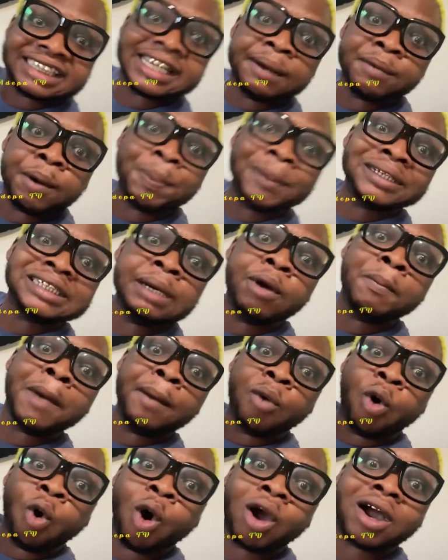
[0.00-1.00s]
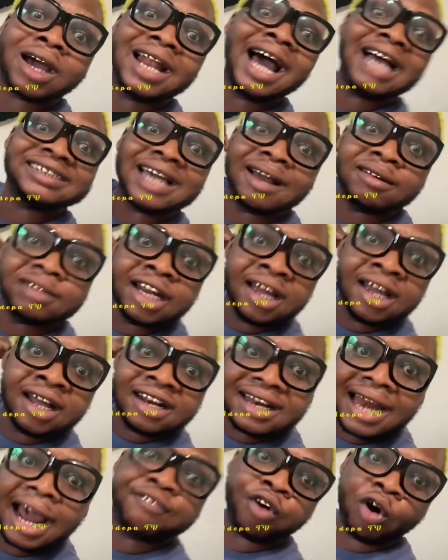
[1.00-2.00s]
you see, I'm whole class and
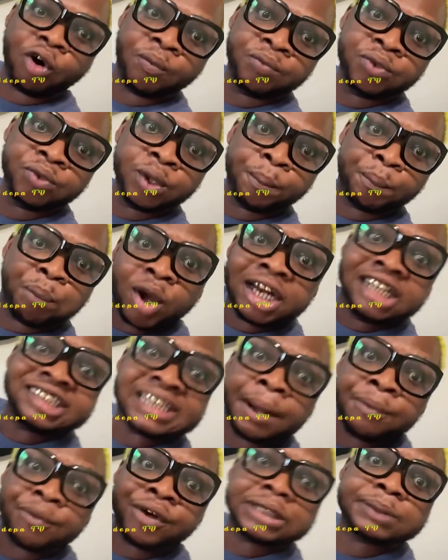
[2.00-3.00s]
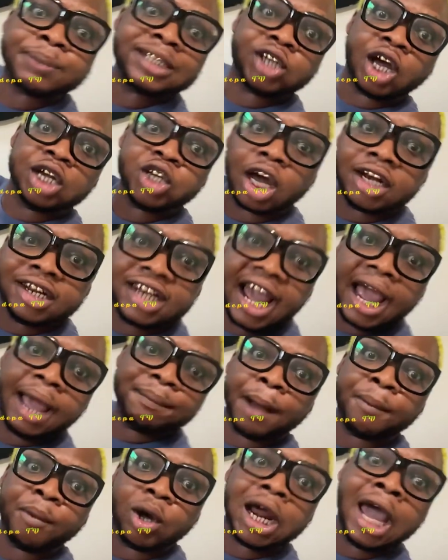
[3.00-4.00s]
level. Putting some respect on your name.
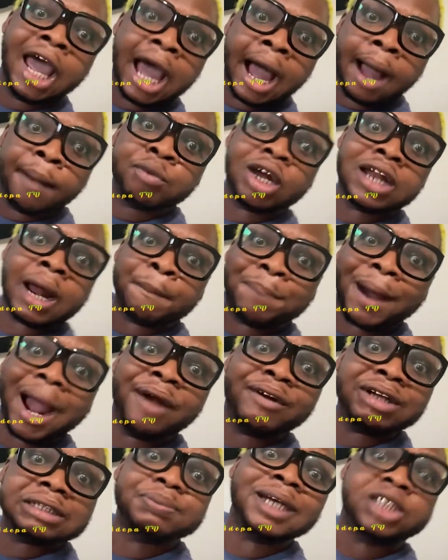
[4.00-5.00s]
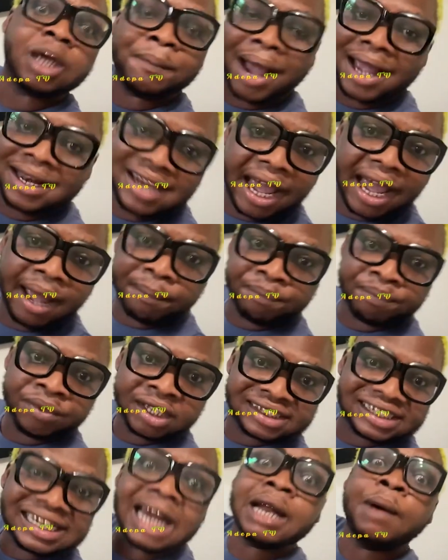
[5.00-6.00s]
I'm gonna buy respect on my name.
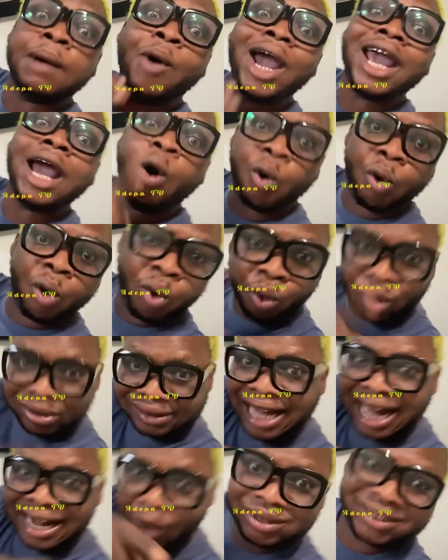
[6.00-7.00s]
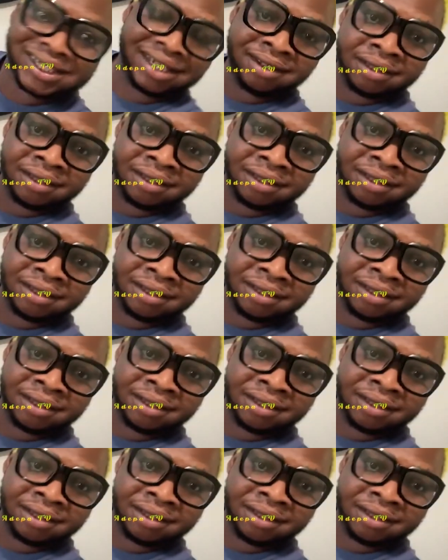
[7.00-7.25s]
Sana why what's that out?